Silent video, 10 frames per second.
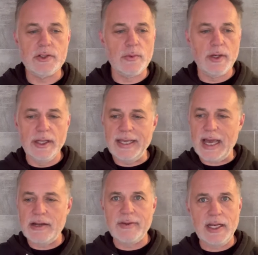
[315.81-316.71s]
So really
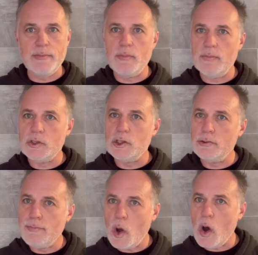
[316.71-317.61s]
kind of any
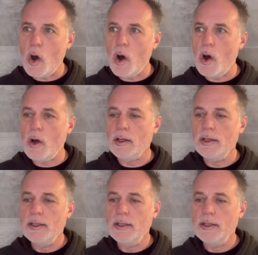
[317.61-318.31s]
small